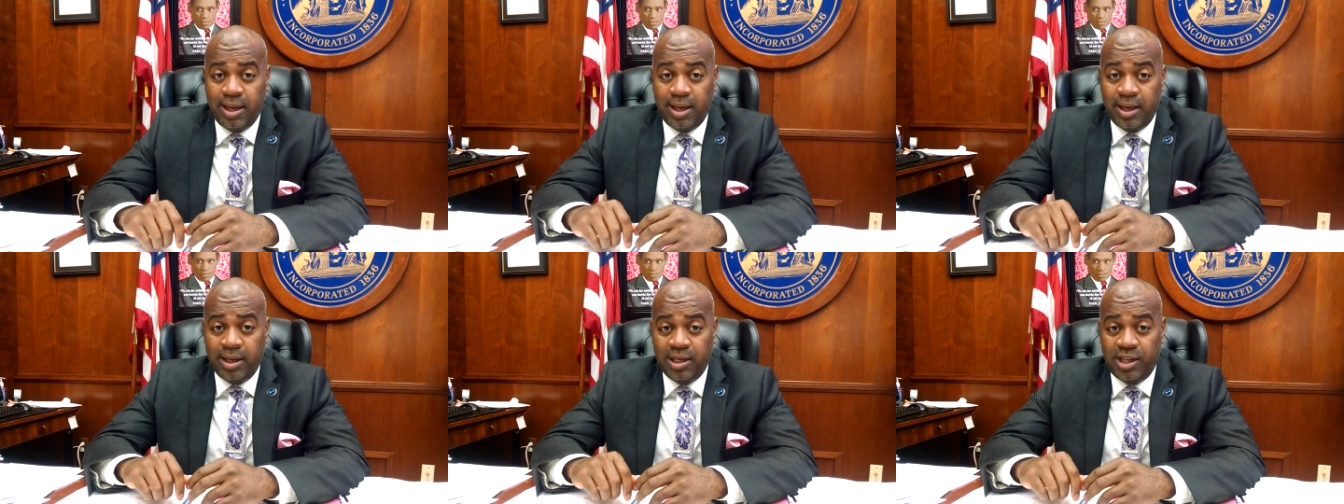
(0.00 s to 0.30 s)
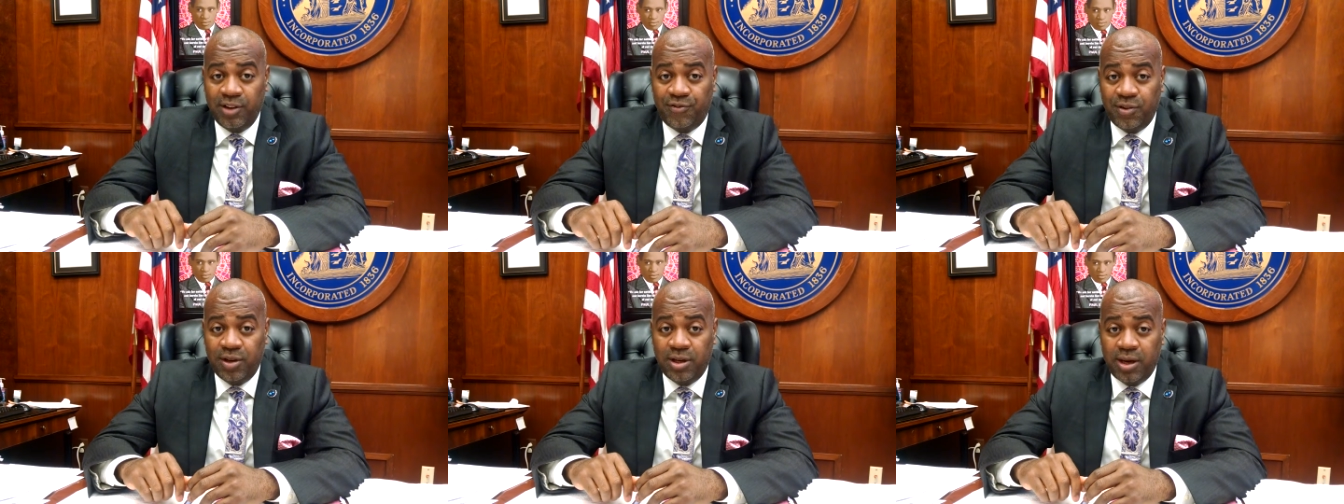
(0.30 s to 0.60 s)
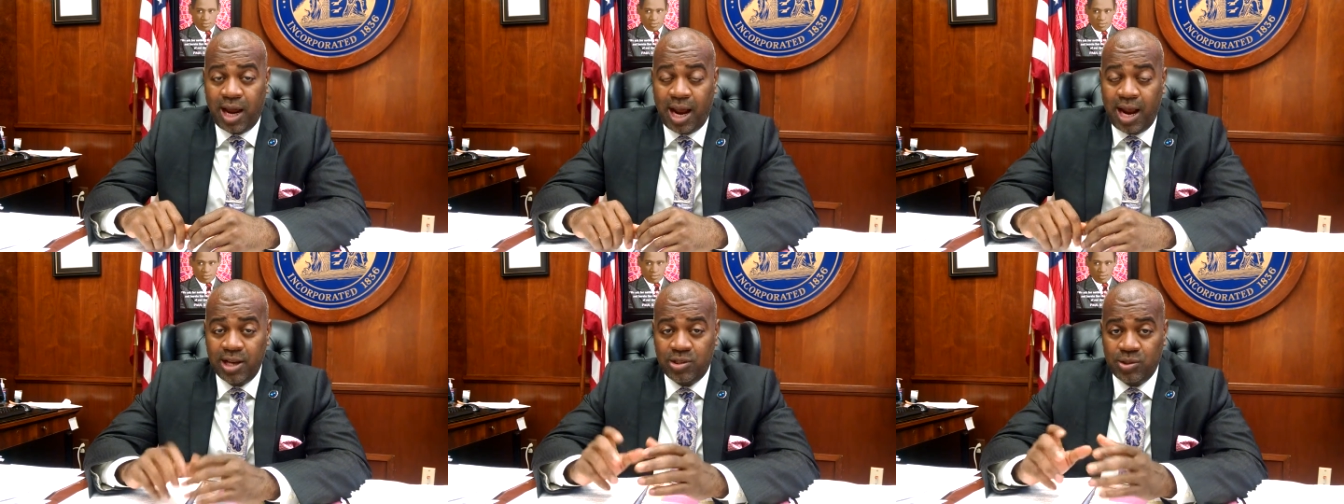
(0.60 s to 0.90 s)
and
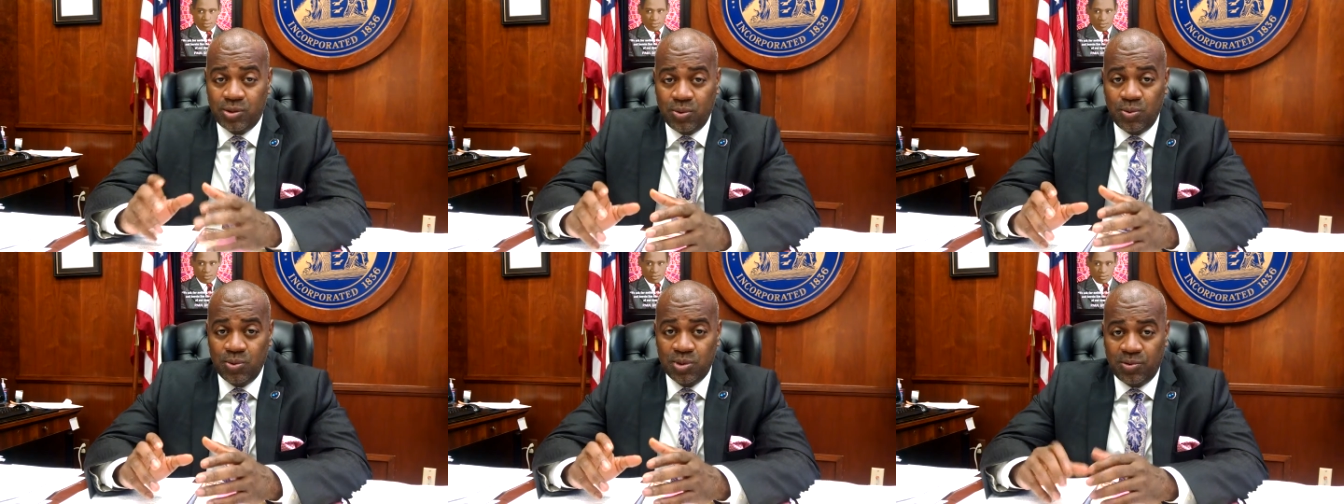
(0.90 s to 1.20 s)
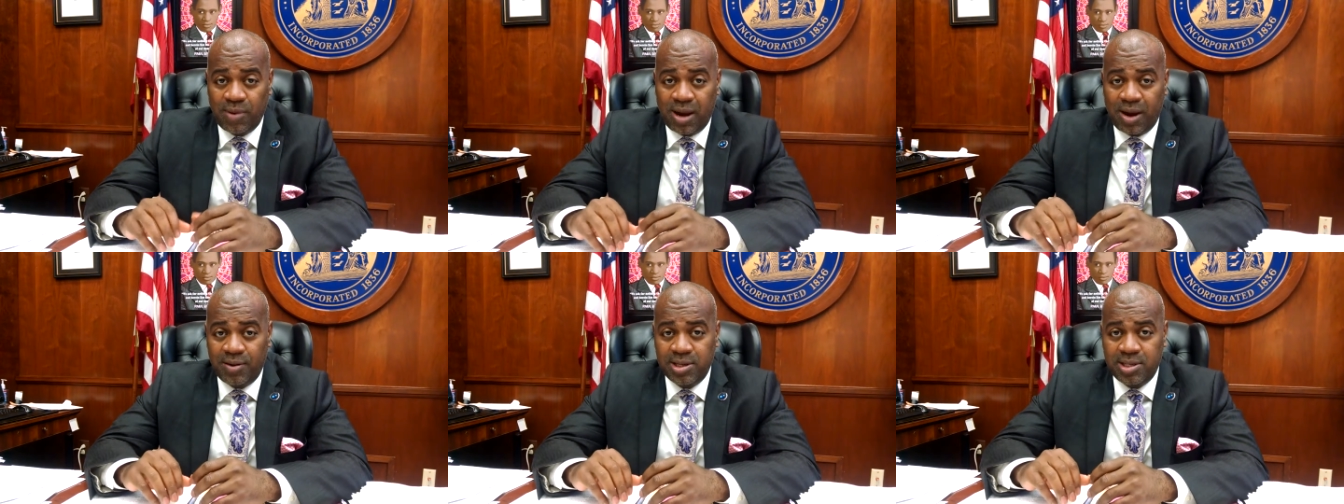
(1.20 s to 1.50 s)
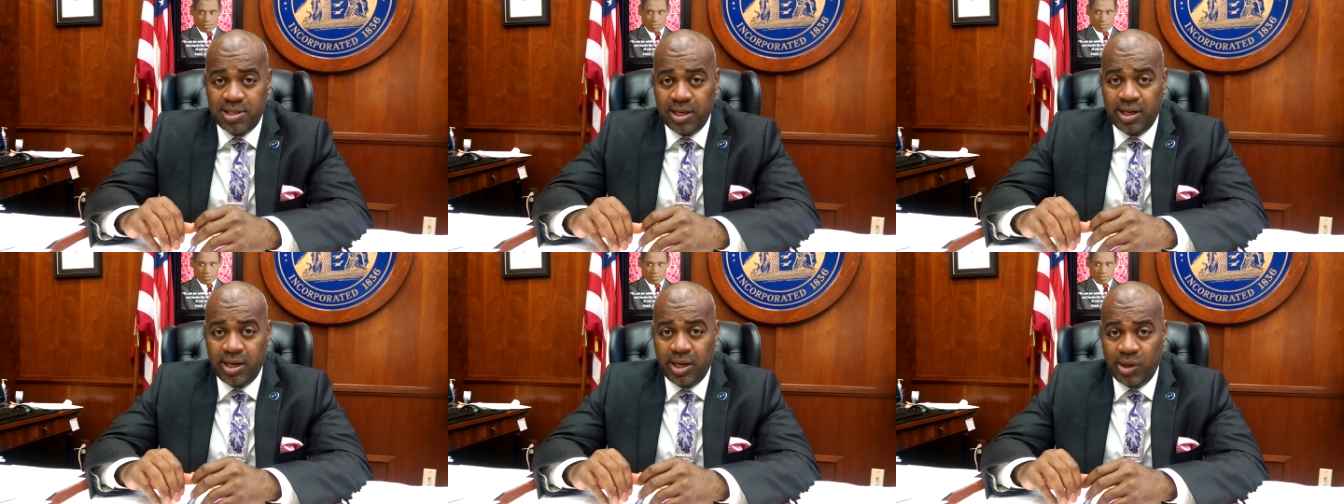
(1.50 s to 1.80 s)
different high schools around the
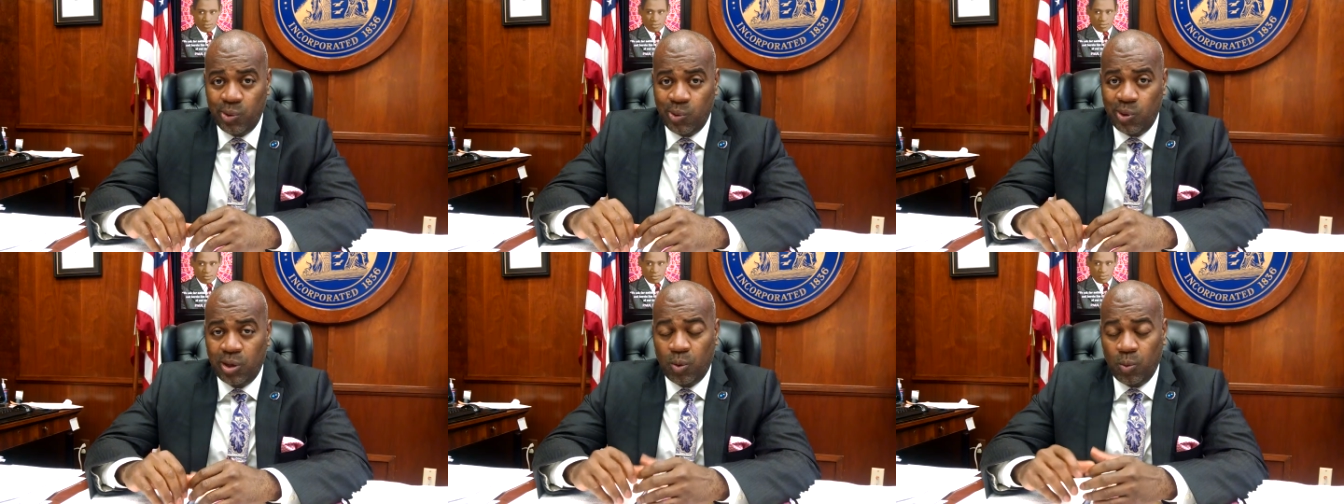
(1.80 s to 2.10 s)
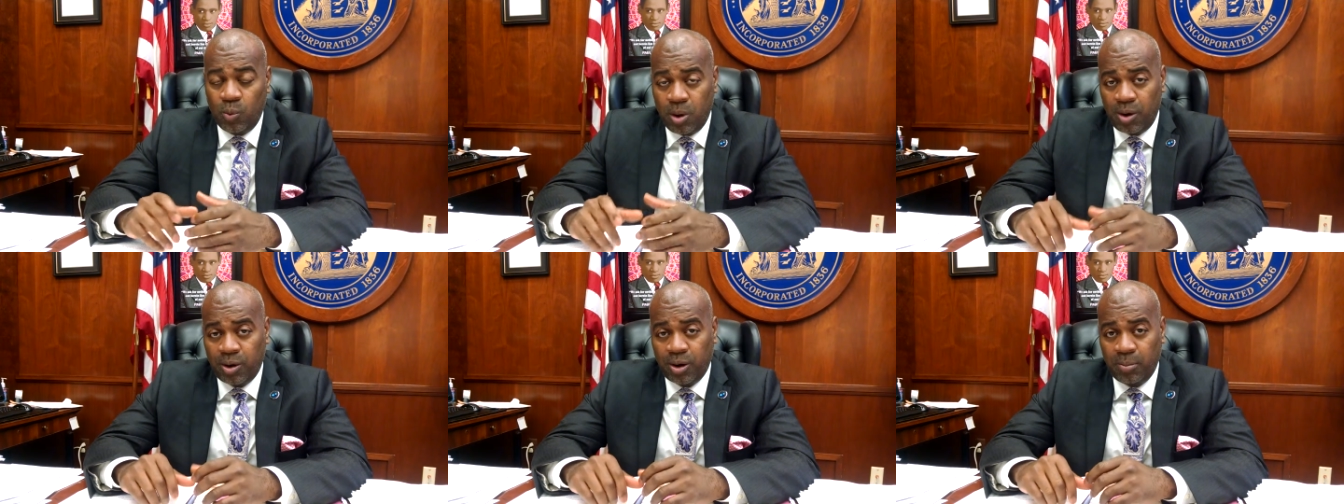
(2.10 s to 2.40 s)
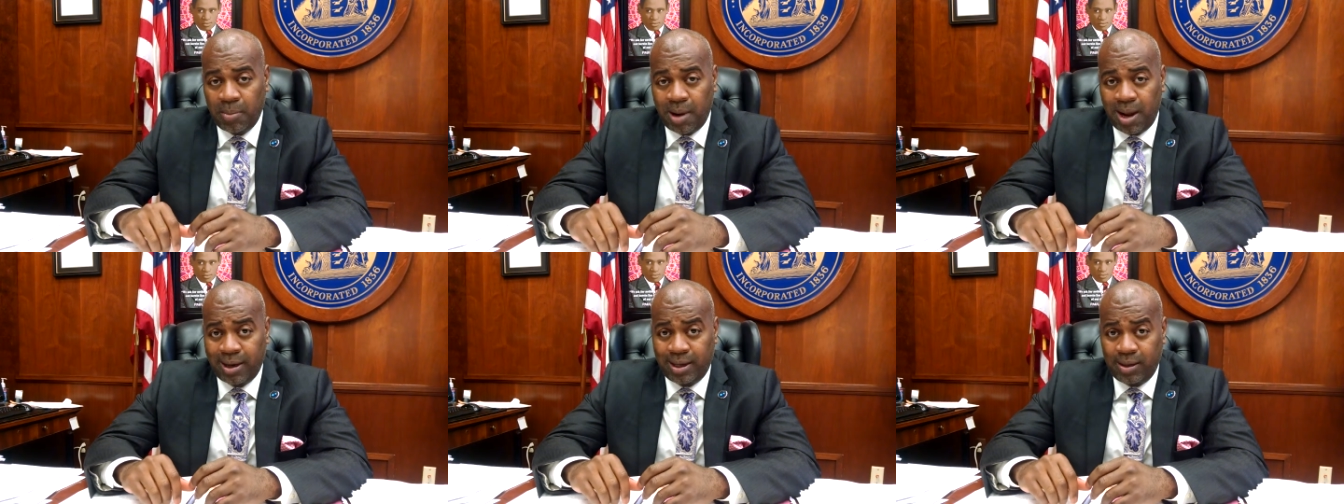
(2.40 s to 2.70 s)
city of Newark
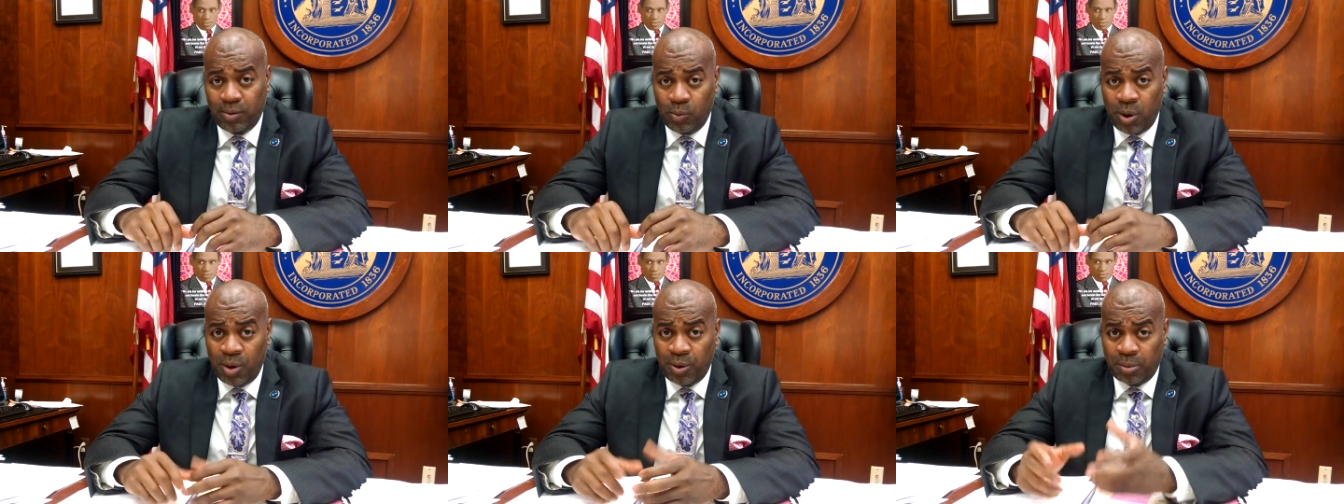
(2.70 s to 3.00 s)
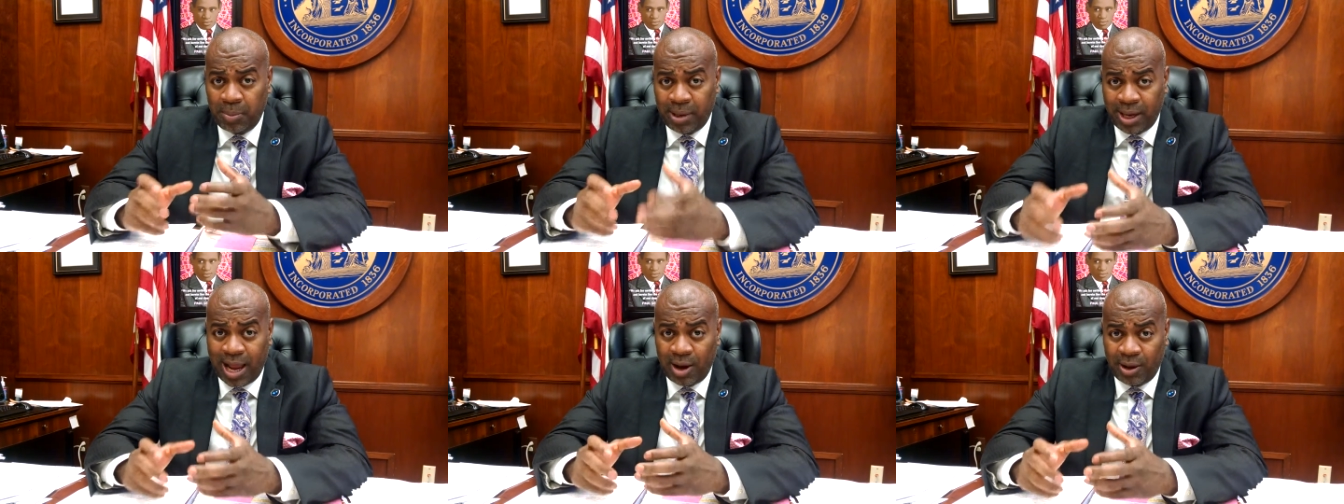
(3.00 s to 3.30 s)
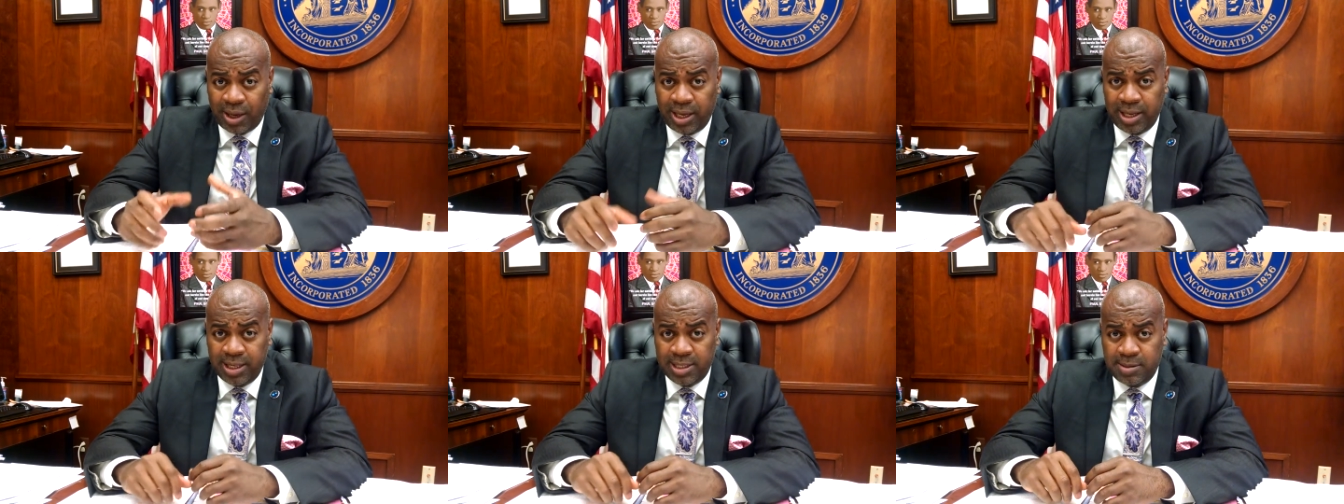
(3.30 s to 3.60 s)
welcome our, welcoming our
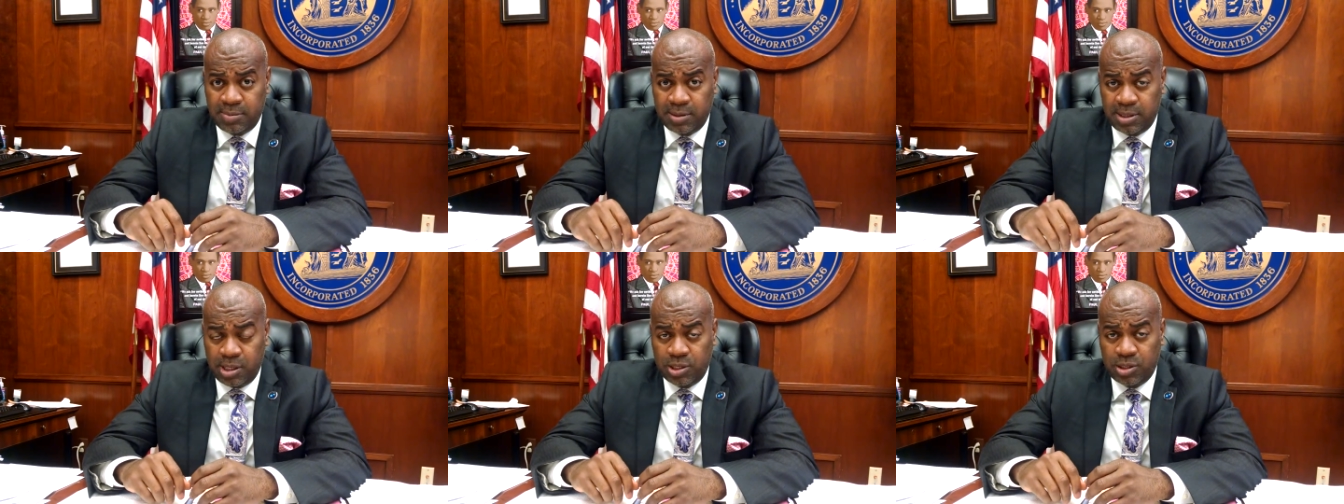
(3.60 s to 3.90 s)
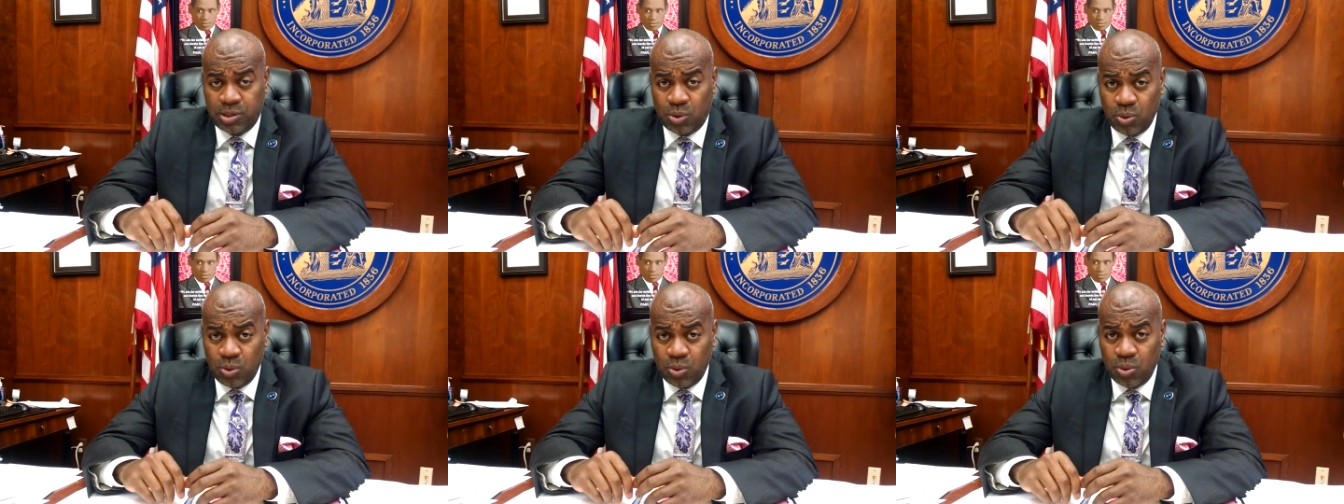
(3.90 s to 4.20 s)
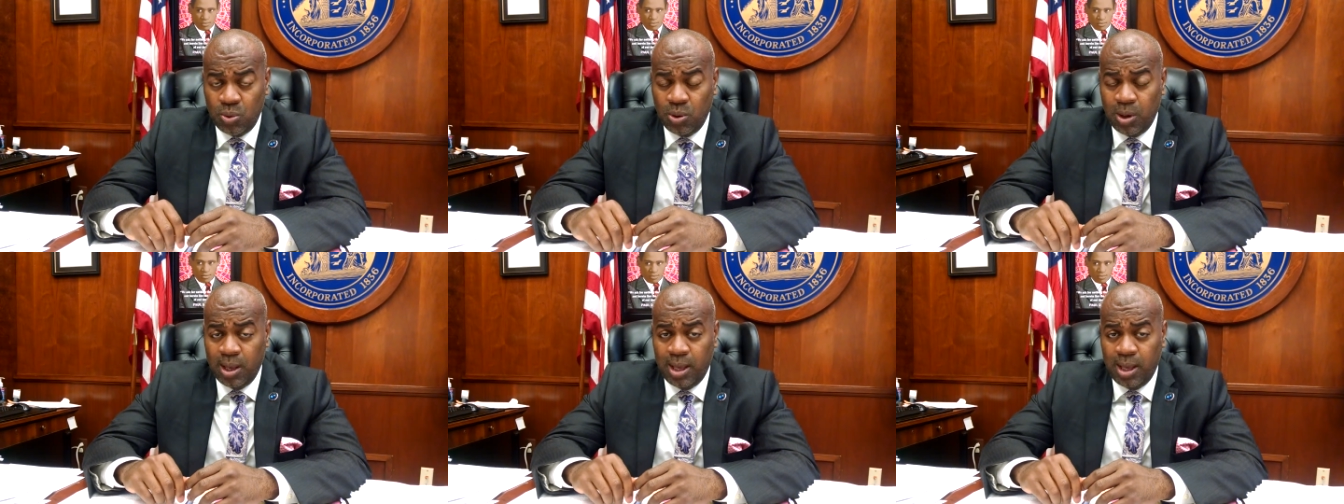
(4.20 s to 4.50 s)
kids to school,